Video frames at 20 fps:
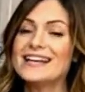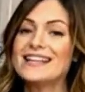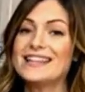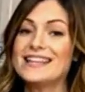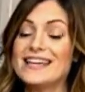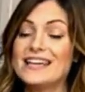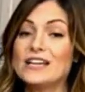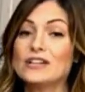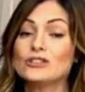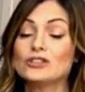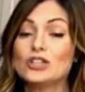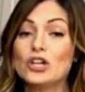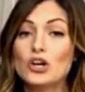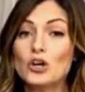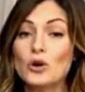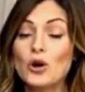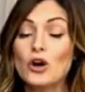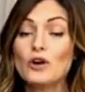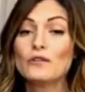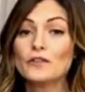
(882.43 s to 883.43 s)
the
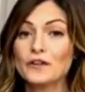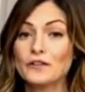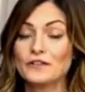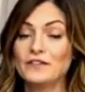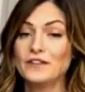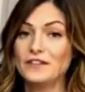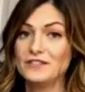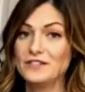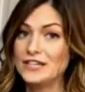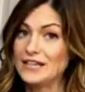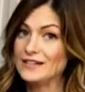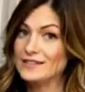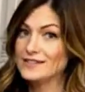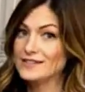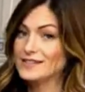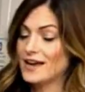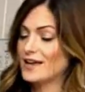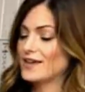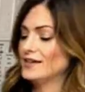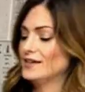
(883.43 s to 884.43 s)
logo for fifteen
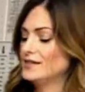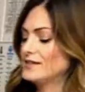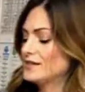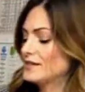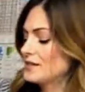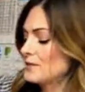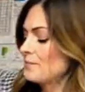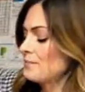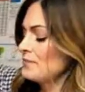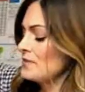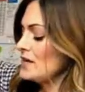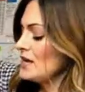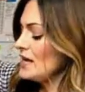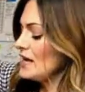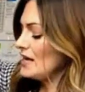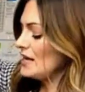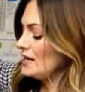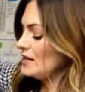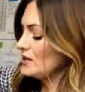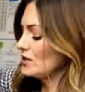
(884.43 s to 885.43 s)
seconds.
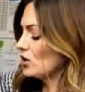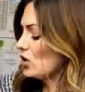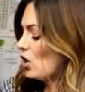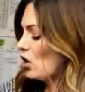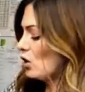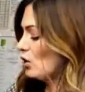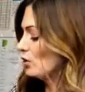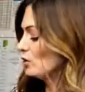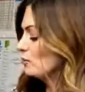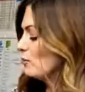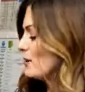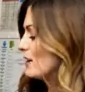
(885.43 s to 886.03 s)
It is a cold